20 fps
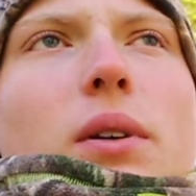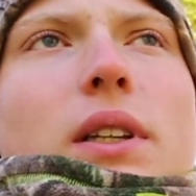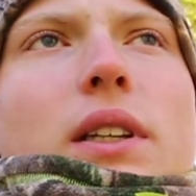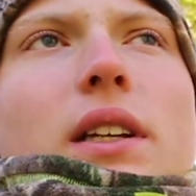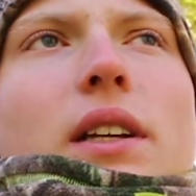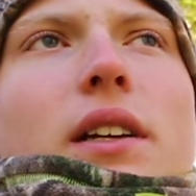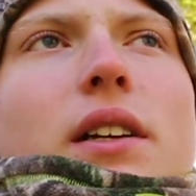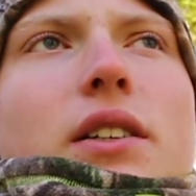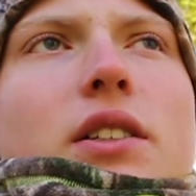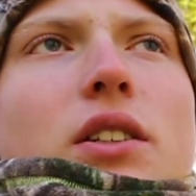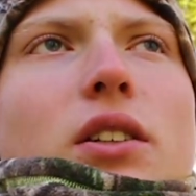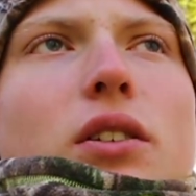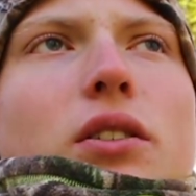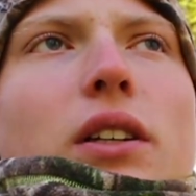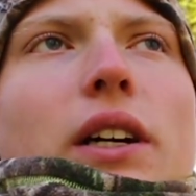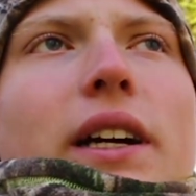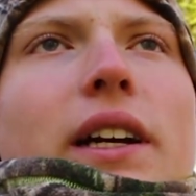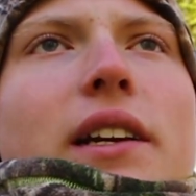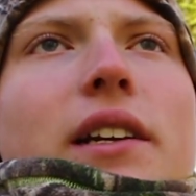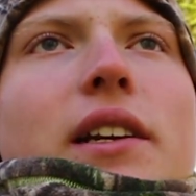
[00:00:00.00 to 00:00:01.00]
what that is. Looked
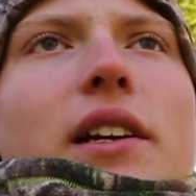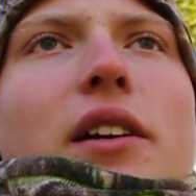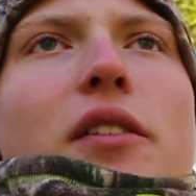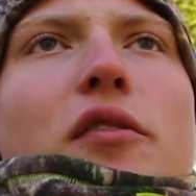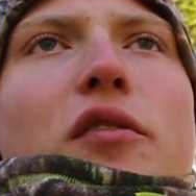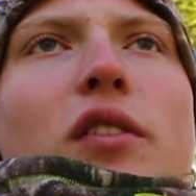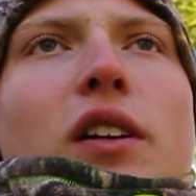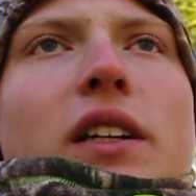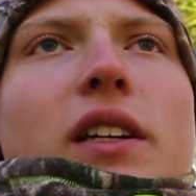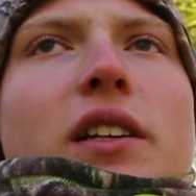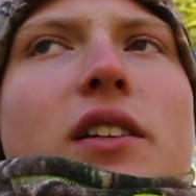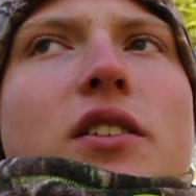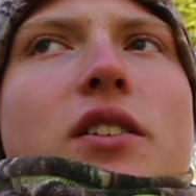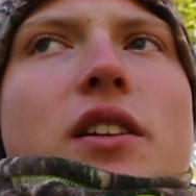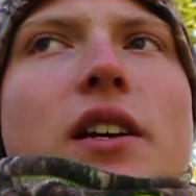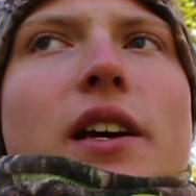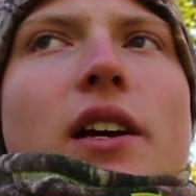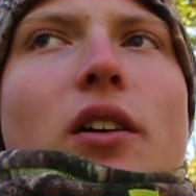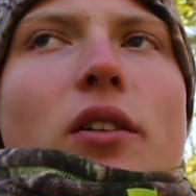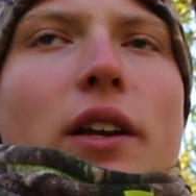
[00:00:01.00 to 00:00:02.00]
like a deer flicked its
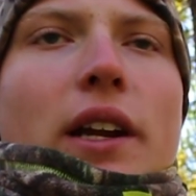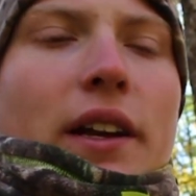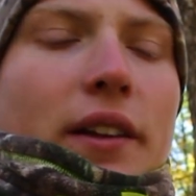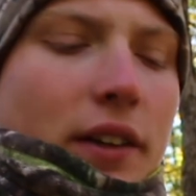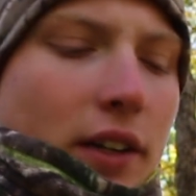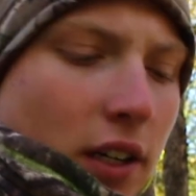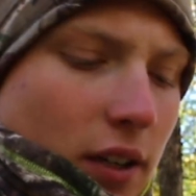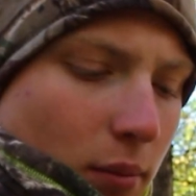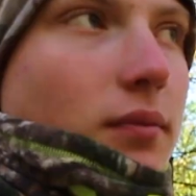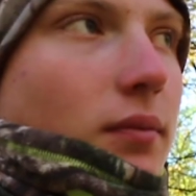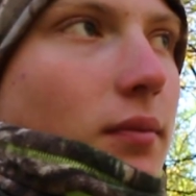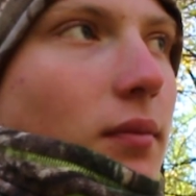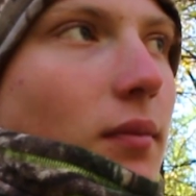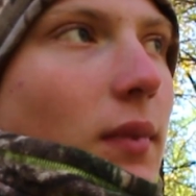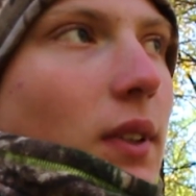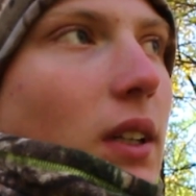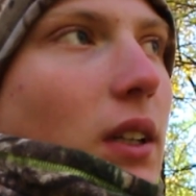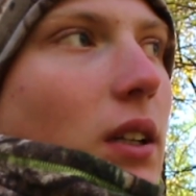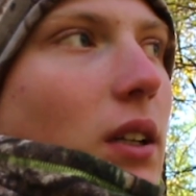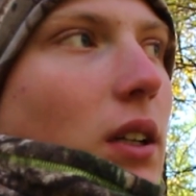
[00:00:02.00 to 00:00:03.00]
tail down there.
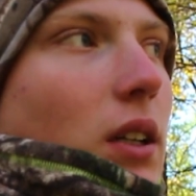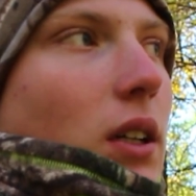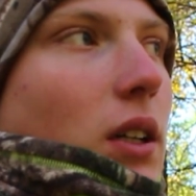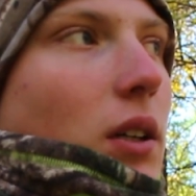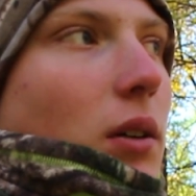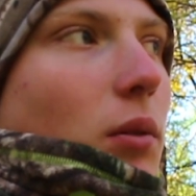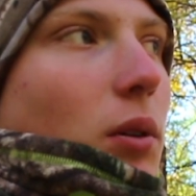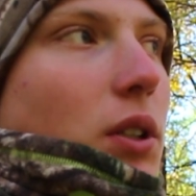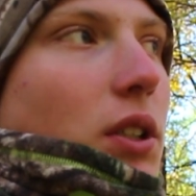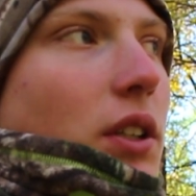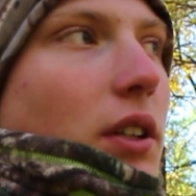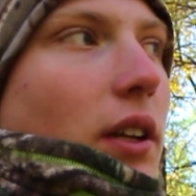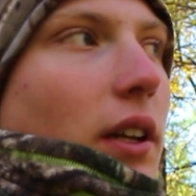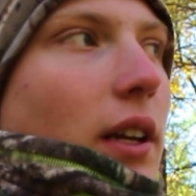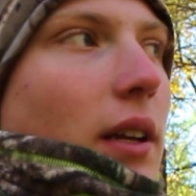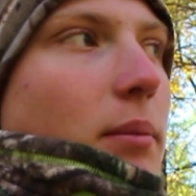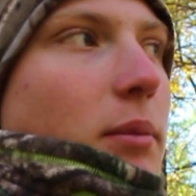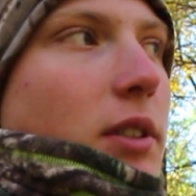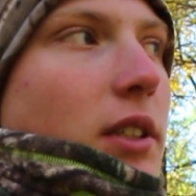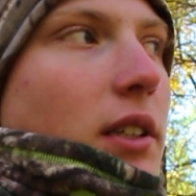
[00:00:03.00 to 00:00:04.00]
We're just going to
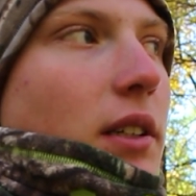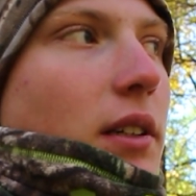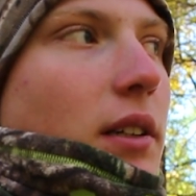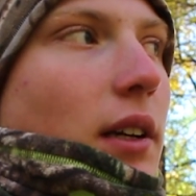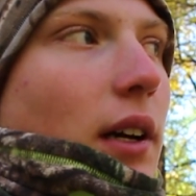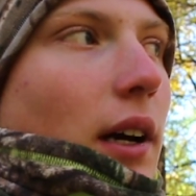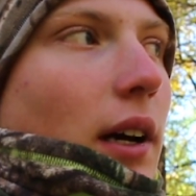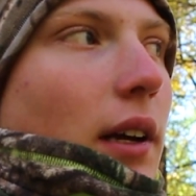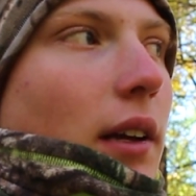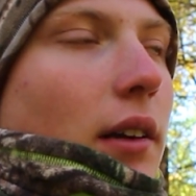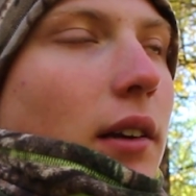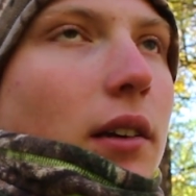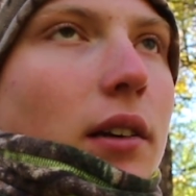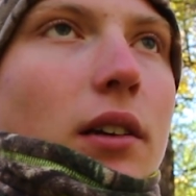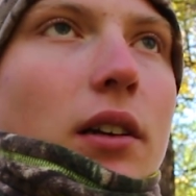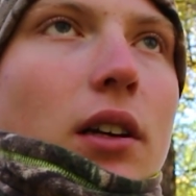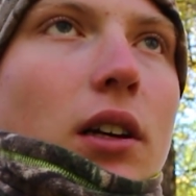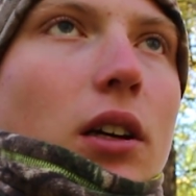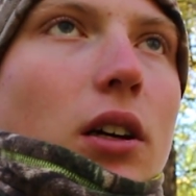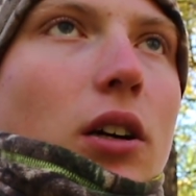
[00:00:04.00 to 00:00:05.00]
keep sitting tight and
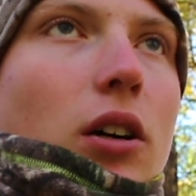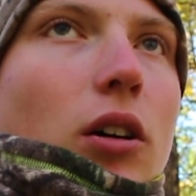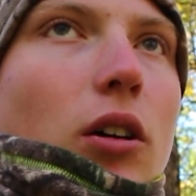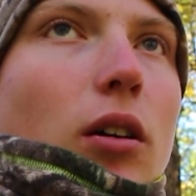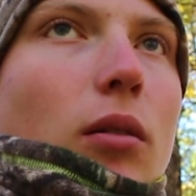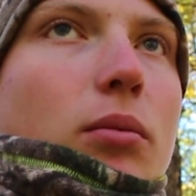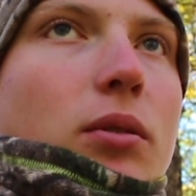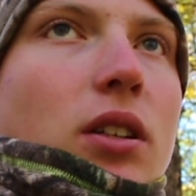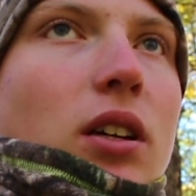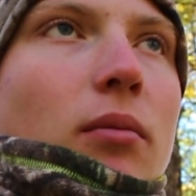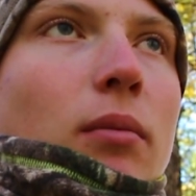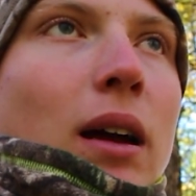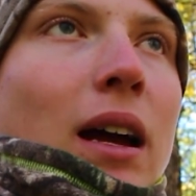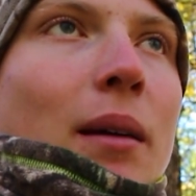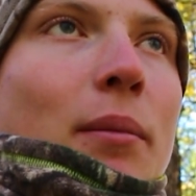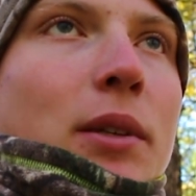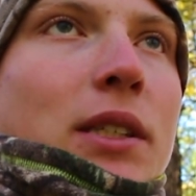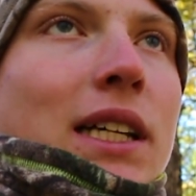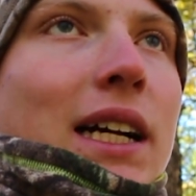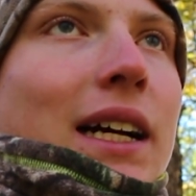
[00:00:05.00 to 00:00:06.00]
hope something
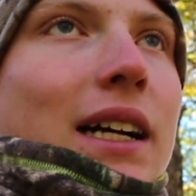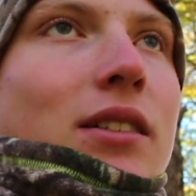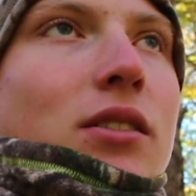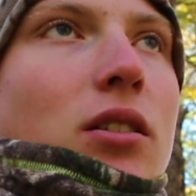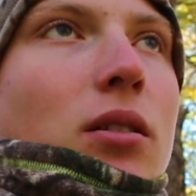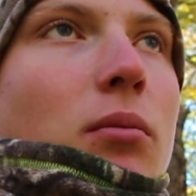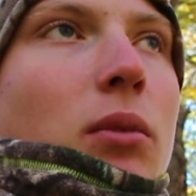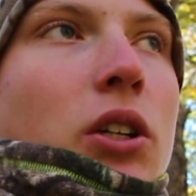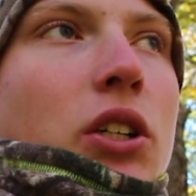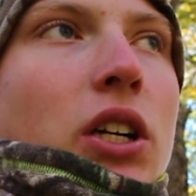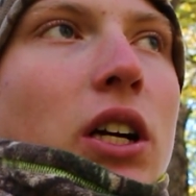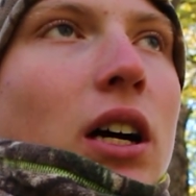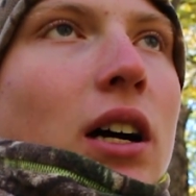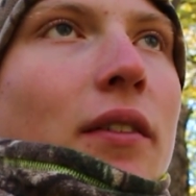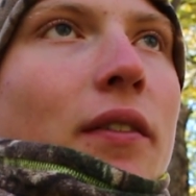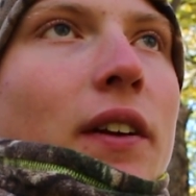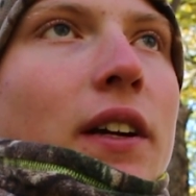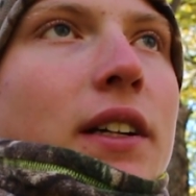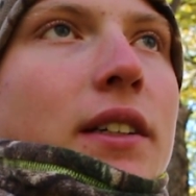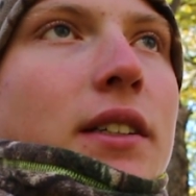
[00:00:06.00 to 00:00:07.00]
happens. I got so much
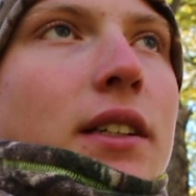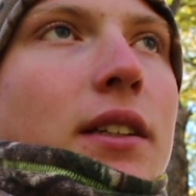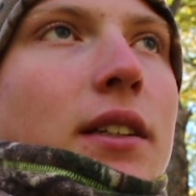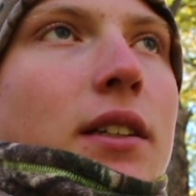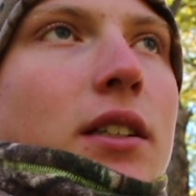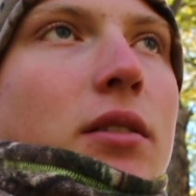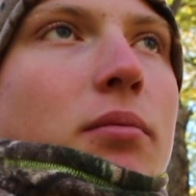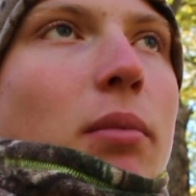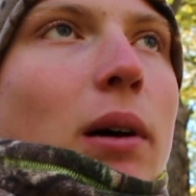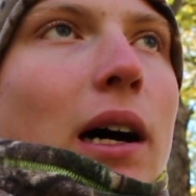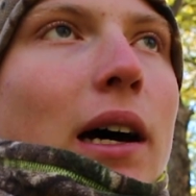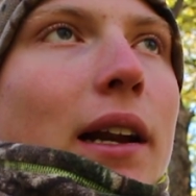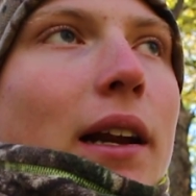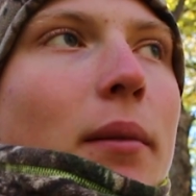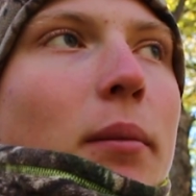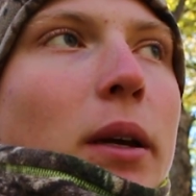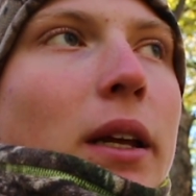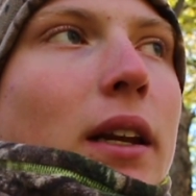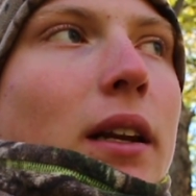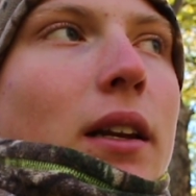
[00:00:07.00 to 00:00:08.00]
confidence in this spot. I
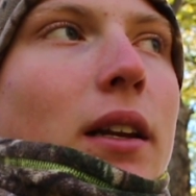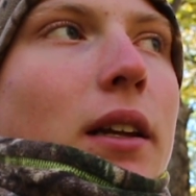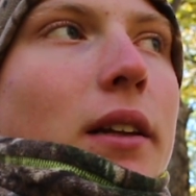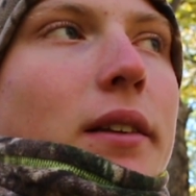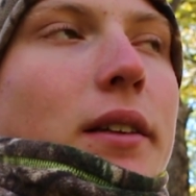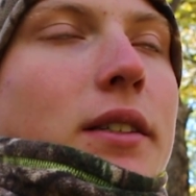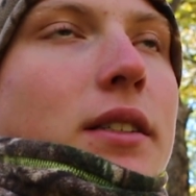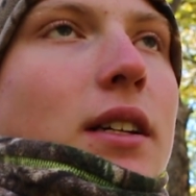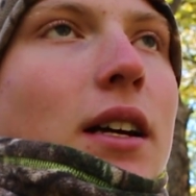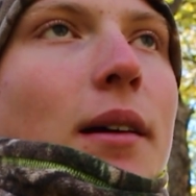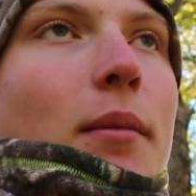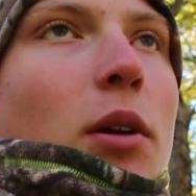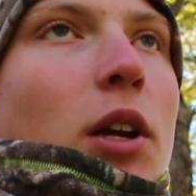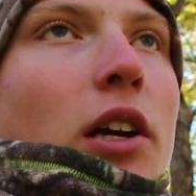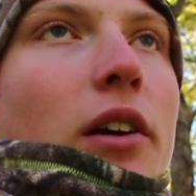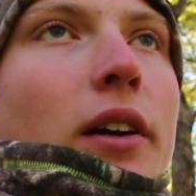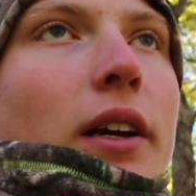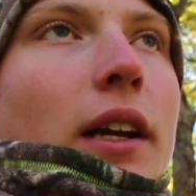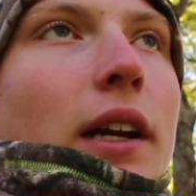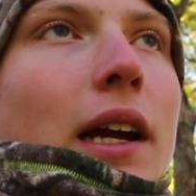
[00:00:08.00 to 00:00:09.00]
mean, this time of
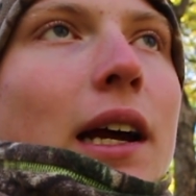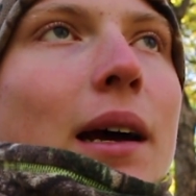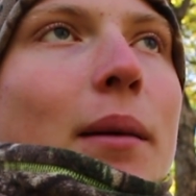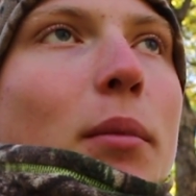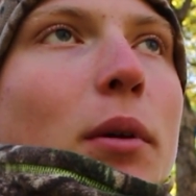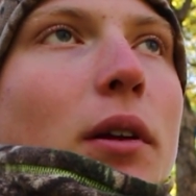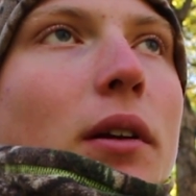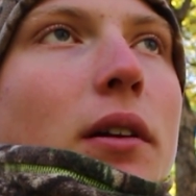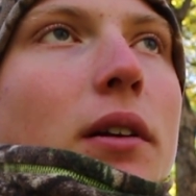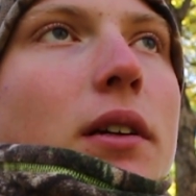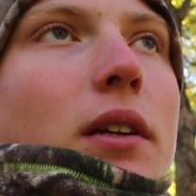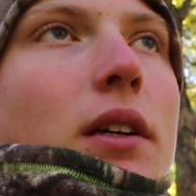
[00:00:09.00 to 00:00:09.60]
year it can happen,